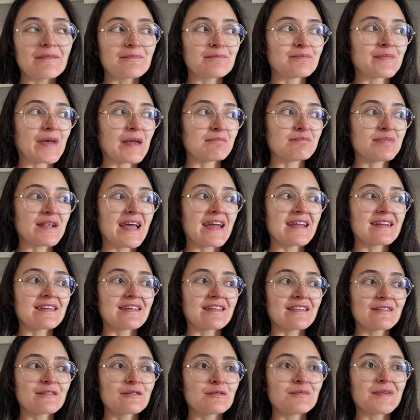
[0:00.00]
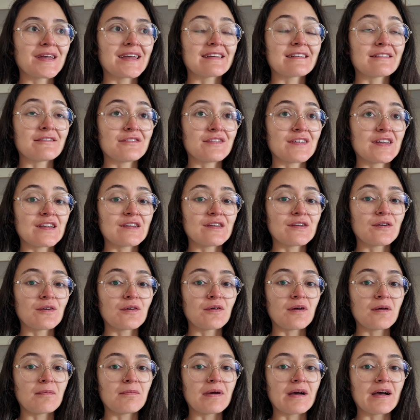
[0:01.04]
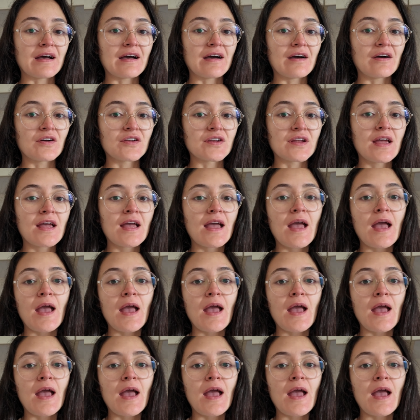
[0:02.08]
My plan is to make a video about